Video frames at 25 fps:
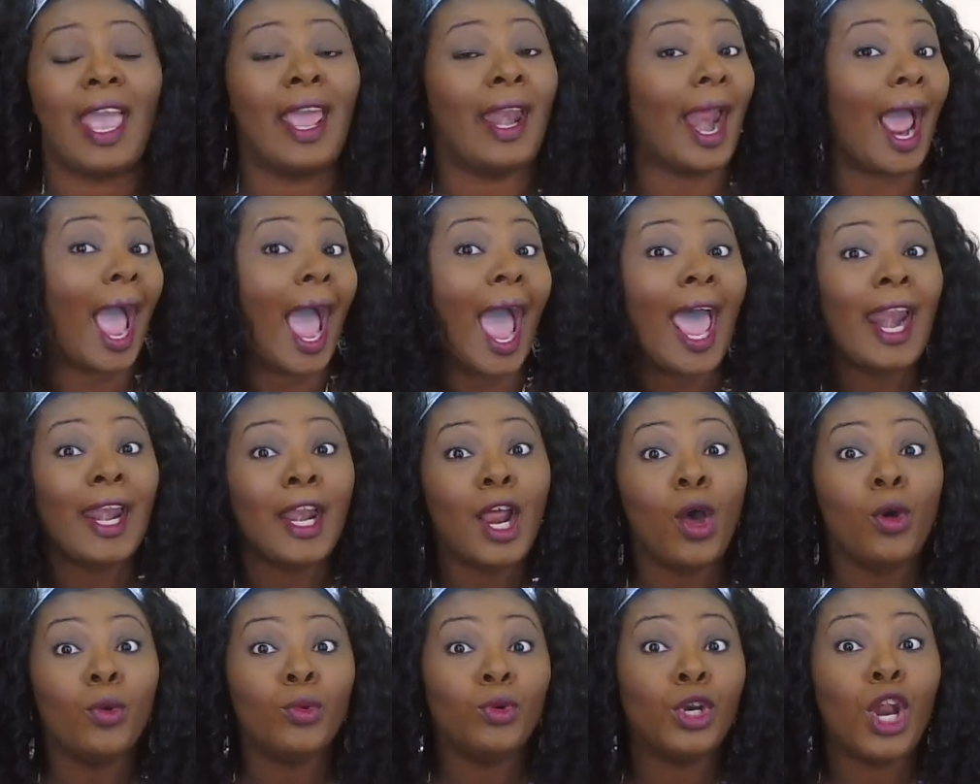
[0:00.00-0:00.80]
And I
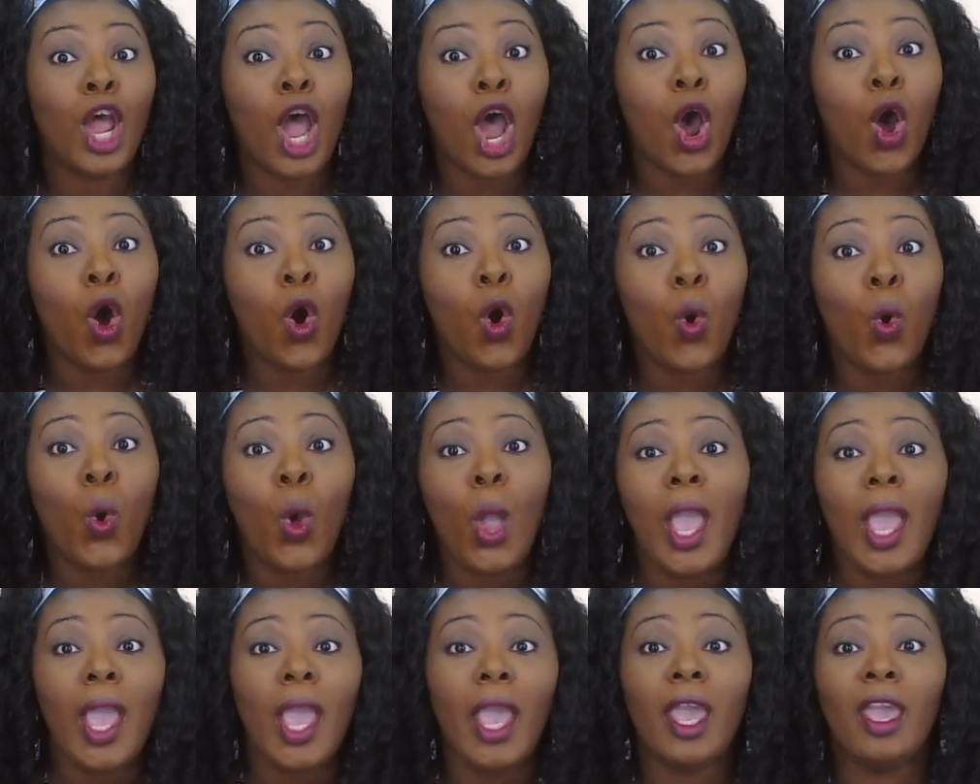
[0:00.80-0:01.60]
don't know
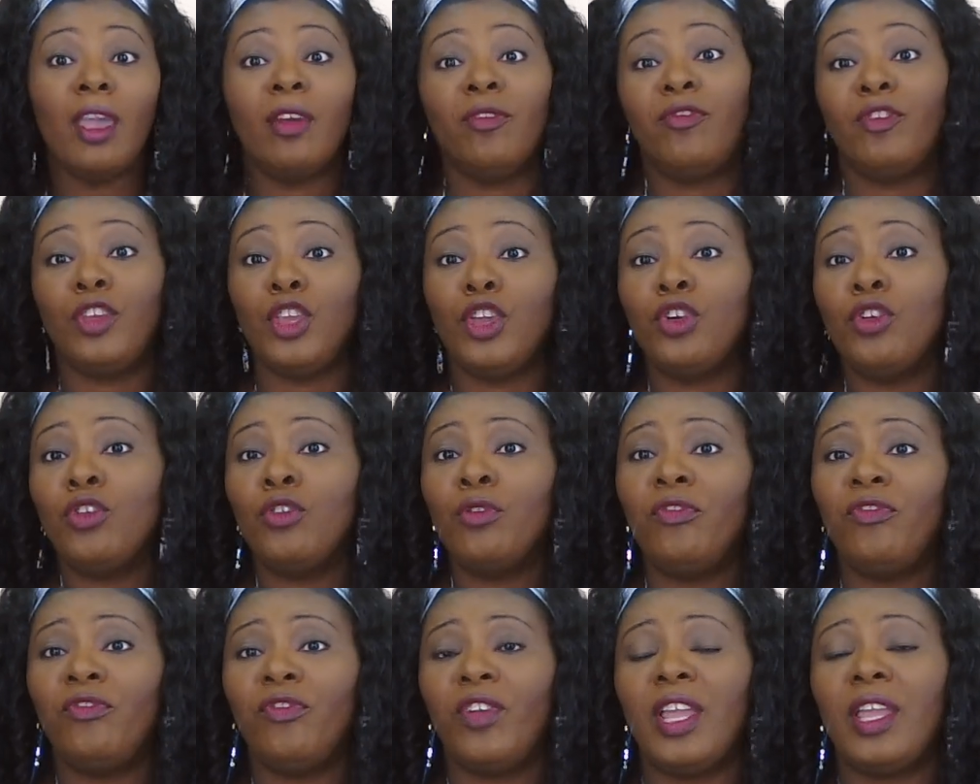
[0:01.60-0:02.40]
if
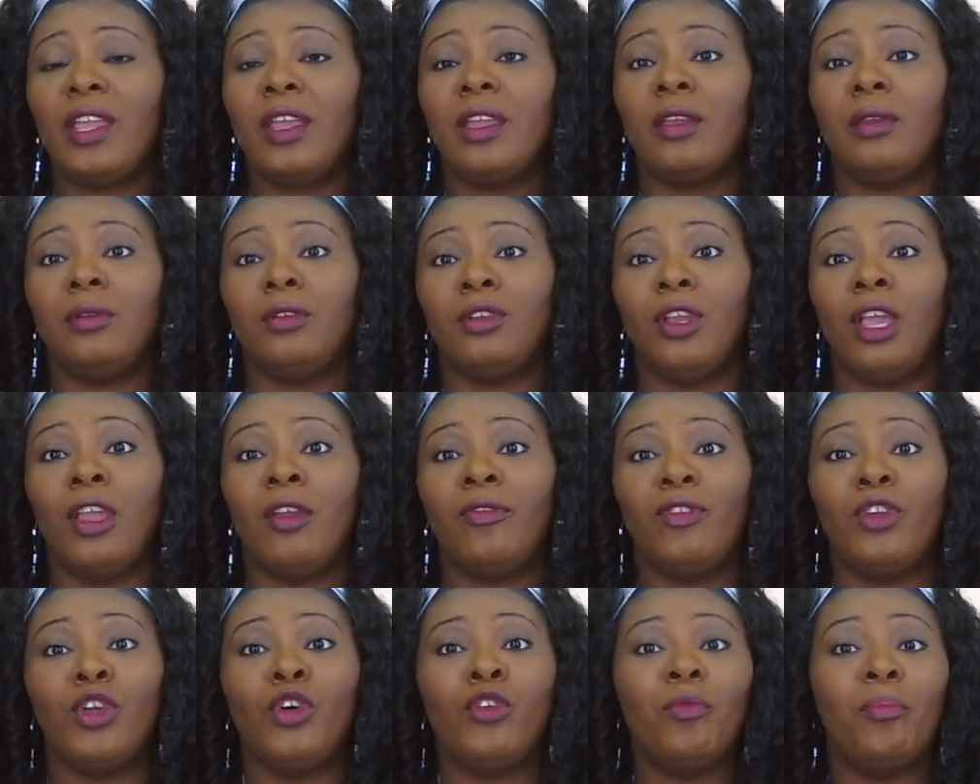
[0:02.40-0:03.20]
you feel,
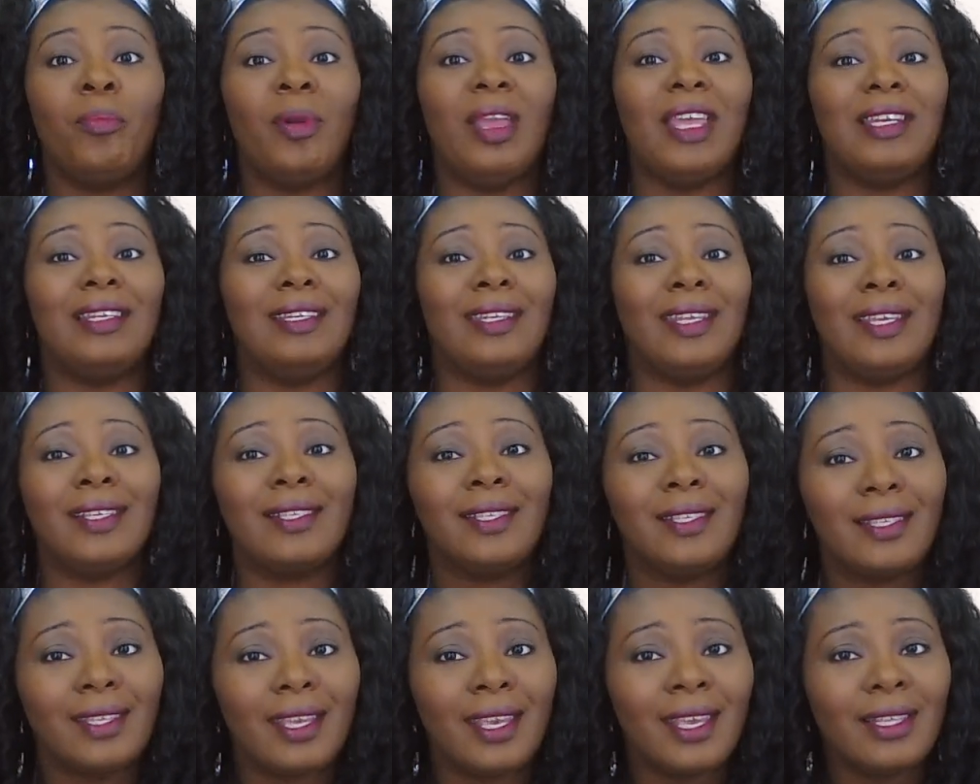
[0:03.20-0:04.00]
if you've been
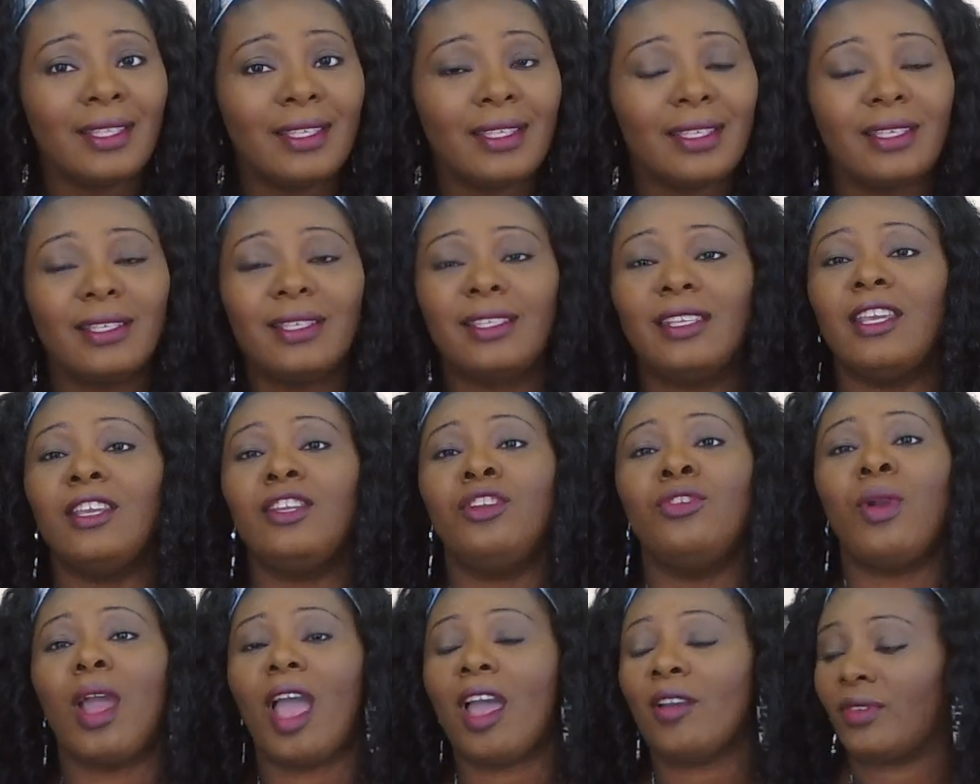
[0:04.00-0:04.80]
distant. See,
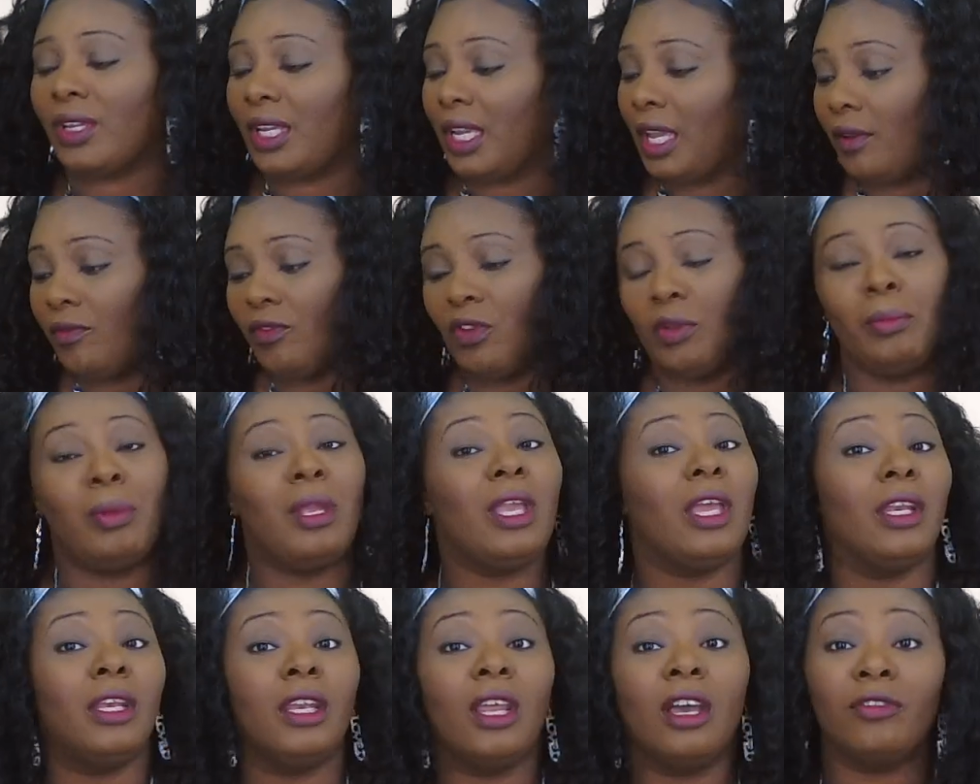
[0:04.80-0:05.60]
you haven't given
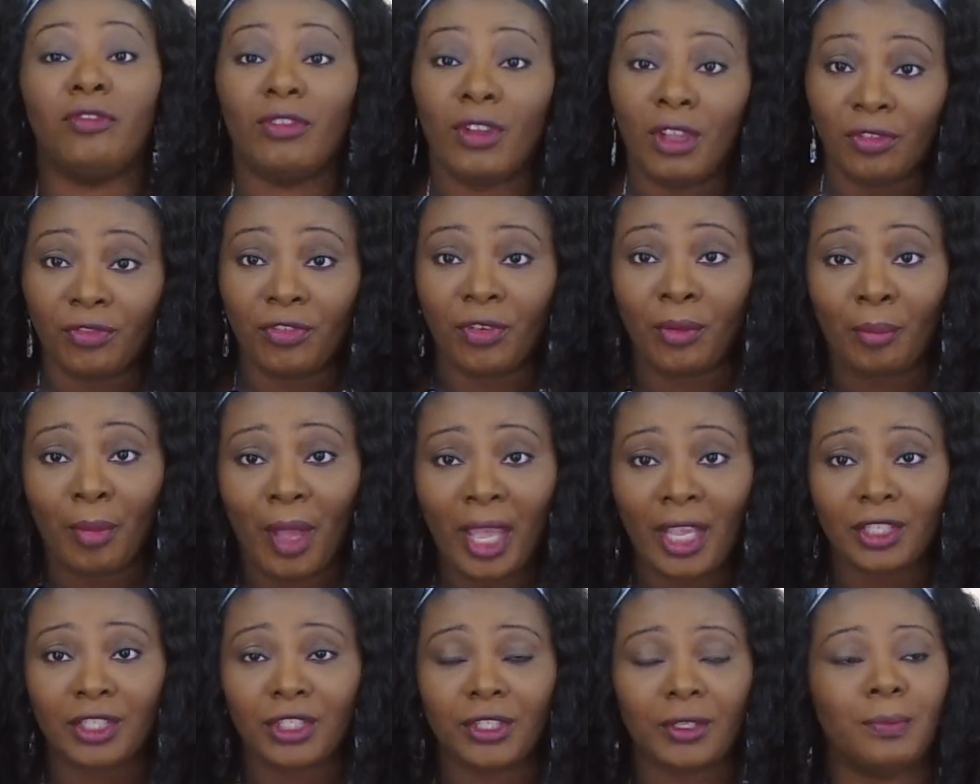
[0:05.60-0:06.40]
me enough
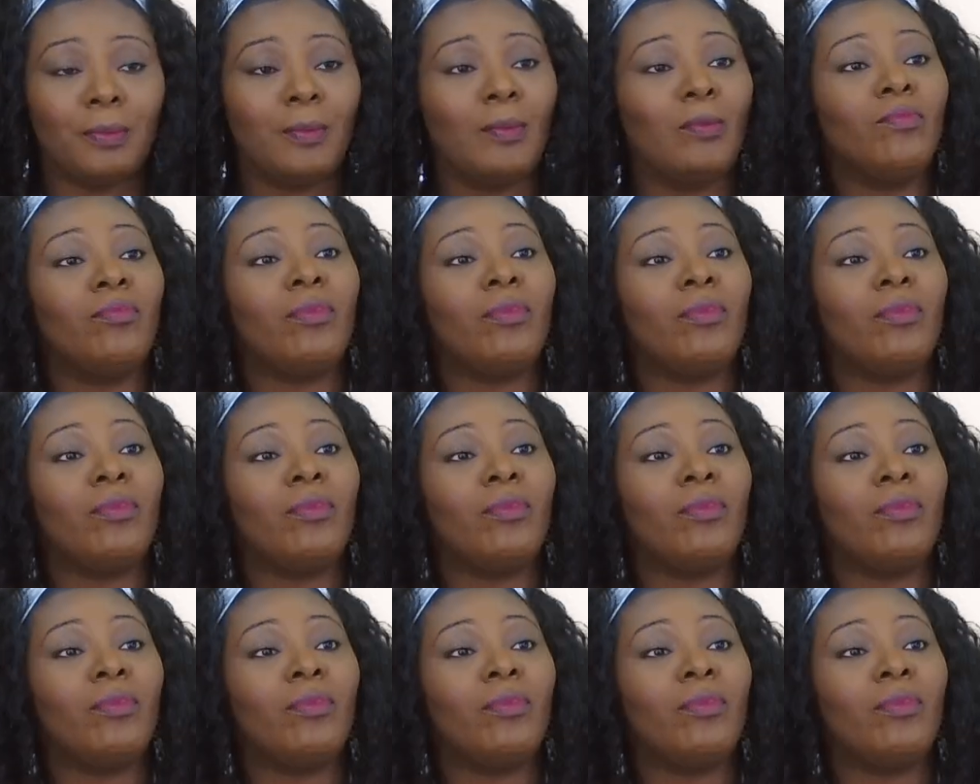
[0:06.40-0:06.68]
information.